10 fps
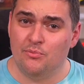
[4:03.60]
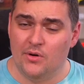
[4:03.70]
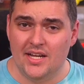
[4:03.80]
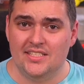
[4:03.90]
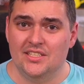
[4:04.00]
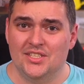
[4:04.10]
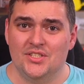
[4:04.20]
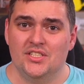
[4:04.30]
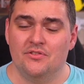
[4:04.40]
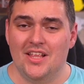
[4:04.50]
price
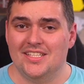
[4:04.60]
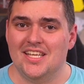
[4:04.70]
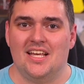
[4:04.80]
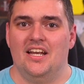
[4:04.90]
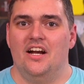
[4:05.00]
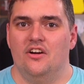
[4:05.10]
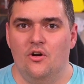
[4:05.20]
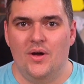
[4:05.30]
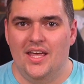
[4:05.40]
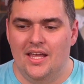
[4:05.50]
increase for that second
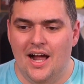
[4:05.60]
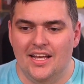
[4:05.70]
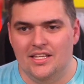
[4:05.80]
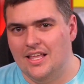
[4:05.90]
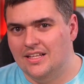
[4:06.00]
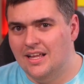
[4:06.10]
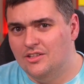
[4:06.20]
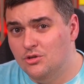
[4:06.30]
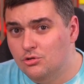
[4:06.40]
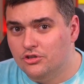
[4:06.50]
arrow, and I
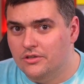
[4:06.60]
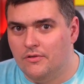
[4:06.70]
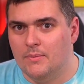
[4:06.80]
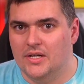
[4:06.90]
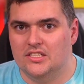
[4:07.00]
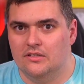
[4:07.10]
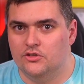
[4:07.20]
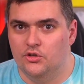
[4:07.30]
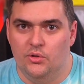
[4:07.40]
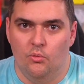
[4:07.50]
usually find myself
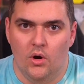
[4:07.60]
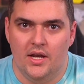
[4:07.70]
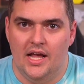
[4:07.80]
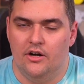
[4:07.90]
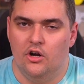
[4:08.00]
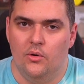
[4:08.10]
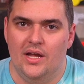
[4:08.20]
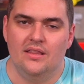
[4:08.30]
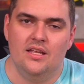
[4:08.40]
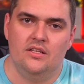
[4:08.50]
shooting 1 arrow
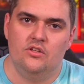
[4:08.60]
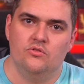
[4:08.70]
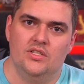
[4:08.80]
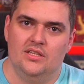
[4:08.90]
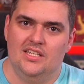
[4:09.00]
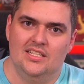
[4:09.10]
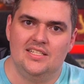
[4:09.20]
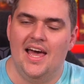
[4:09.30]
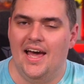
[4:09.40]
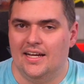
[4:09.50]
and then using the
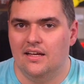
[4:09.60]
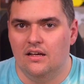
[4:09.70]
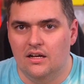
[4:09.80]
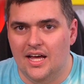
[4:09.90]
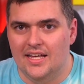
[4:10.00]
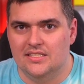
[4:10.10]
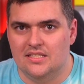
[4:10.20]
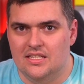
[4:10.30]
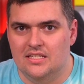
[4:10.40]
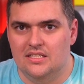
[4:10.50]
attack as
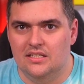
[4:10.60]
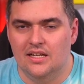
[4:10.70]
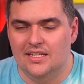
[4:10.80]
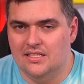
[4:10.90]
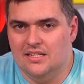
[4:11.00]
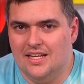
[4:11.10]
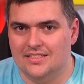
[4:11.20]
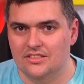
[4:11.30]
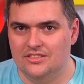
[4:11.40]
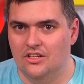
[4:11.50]
the next
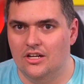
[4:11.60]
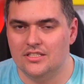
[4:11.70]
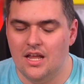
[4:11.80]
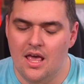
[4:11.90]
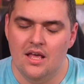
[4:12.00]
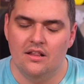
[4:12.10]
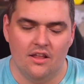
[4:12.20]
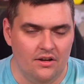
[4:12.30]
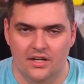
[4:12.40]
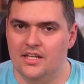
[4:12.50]
exhaust.
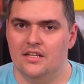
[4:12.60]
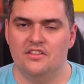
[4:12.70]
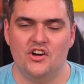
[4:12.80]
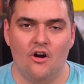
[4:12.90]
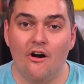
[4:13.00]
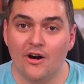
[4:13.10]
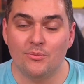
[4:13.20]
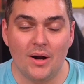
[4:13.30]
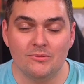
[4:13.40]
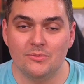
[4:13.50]
Again, there are
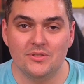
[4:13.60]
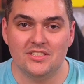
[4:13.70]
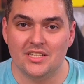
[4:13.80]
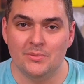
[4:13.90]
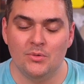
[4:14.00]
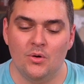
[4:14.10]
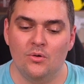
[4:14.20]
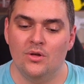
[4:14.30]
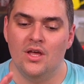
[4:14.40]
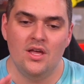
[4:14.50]
probably some
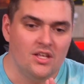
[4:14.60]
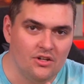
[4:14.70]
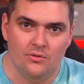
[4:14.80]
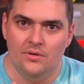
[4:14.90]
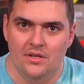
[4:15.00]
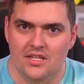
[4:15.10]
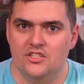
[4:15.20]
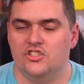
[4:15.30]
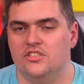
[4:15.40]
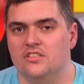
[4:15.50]

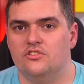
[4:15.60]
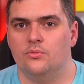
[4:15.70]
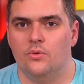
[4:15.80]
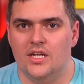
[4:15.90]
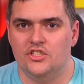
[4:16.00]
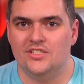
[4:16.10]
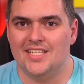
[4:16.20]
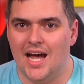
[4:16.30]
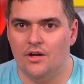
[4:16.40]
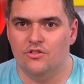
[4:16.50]
niche situations
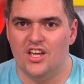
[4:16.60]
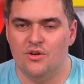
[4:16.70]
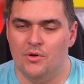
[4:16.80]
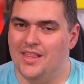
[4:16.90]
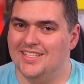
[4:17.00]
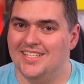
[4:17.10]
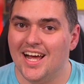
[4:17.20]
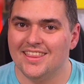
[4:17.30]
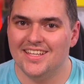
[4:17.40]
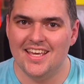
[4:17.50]
out there where that's
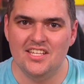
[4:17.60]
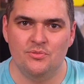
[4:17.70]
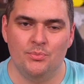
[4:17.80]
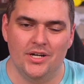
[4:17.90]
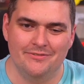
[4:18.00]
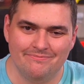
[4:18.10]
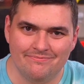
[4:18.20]
not the case, but